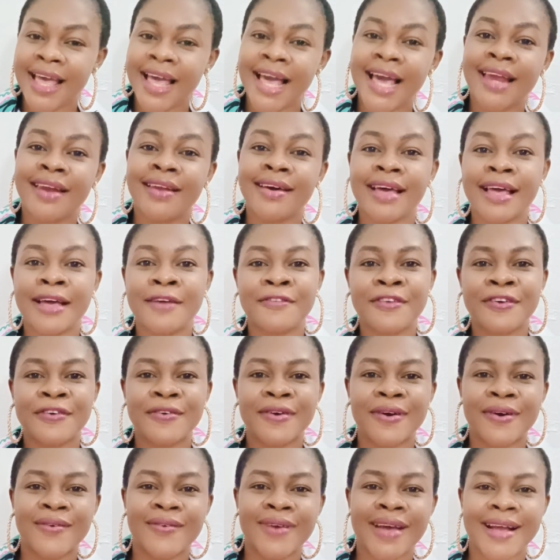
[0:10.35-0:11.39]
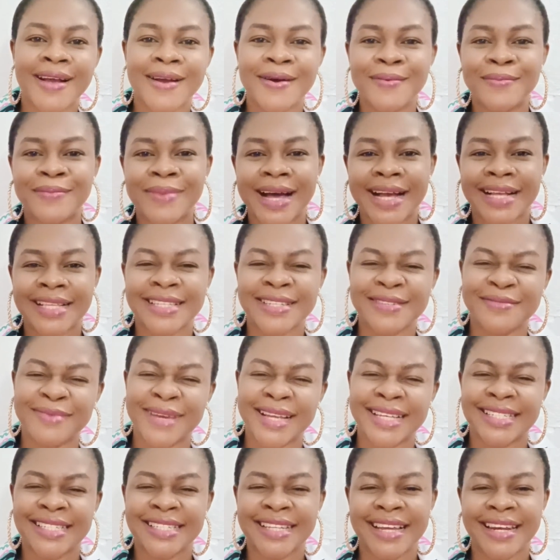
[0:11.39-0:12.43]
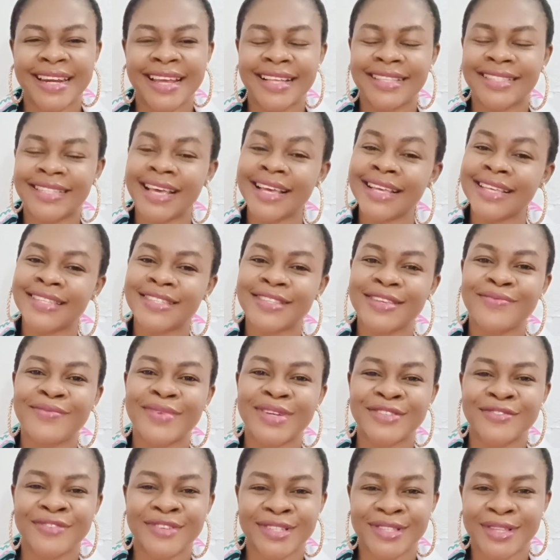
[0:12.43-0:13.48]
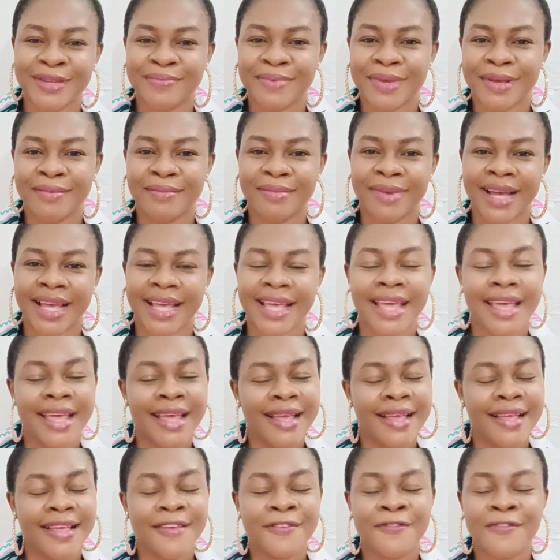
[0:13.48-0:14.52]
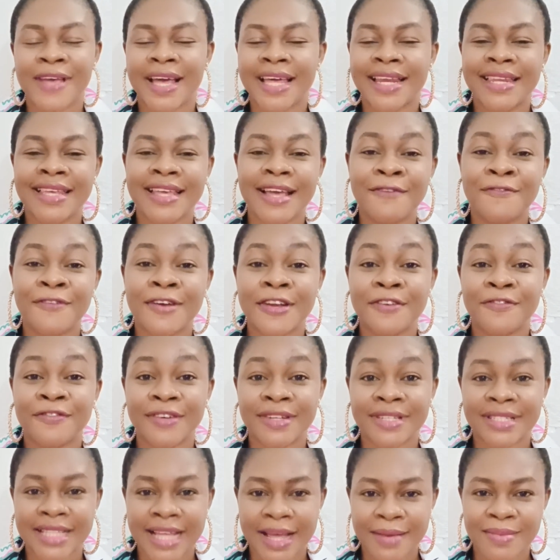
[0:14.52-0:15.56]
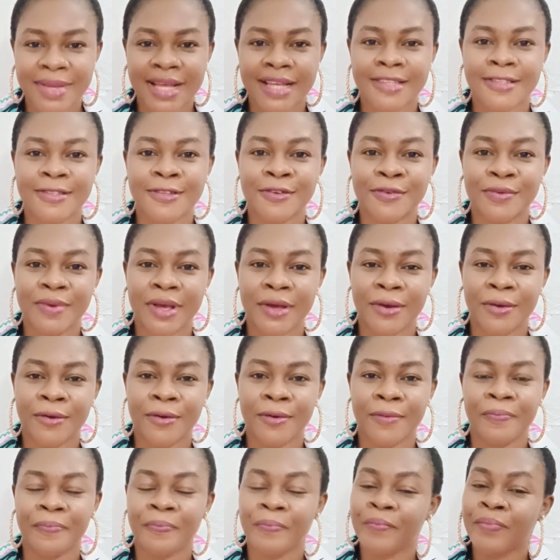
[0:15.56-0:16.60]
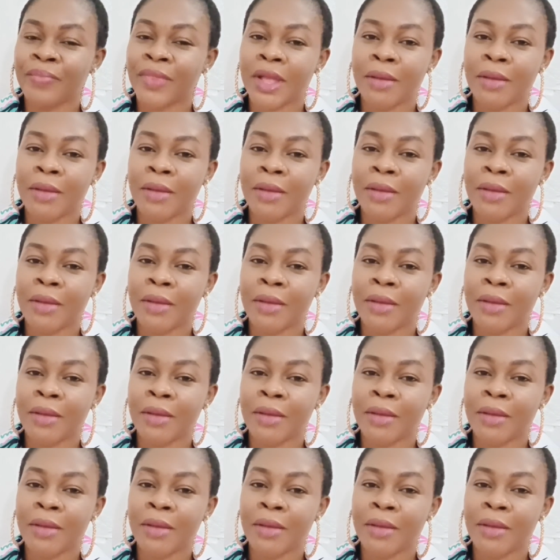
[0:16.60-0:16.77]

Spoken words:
Hello everyone, welcome back to my channel. Thanks so much for stopping by. If you are new here for the first time, you are so welcome.